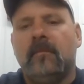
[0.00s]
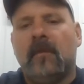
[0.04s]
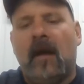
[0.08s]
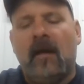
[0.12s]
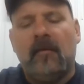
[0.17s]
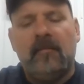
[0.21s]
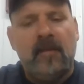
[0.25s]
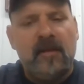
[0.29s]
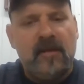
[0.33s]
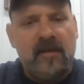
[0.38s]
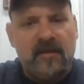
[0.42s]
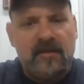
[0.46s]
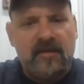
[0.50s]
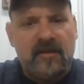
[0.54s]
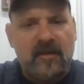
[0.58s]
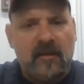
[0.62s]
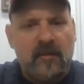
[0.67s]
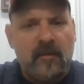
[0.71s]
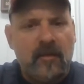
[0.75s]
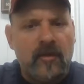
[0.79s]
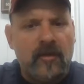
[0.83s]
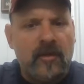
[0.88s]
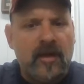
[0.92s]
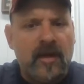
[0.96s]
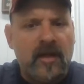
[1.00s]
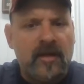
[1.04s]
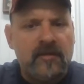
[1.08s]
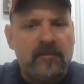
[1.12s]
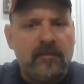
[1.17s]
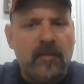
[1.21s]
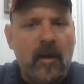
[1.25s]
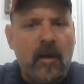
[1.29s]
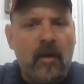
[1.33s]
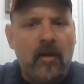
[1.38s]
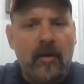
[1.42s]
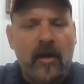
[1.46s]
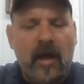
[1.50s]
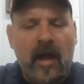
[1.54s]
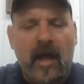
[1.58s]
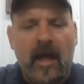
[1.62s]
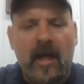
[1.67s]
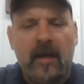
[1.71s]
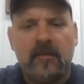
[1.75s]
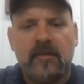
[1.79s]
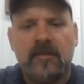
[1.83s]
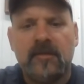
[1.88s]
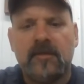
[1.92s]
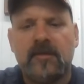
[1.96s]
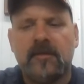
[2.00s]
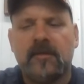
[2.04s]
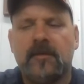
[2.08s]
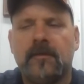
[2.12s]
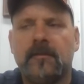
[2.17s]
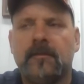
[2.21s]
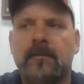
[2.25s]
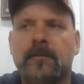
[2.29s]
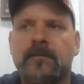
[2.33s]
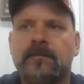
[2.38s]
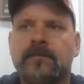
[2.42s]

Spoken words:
I've been to some of their kids' ball games, and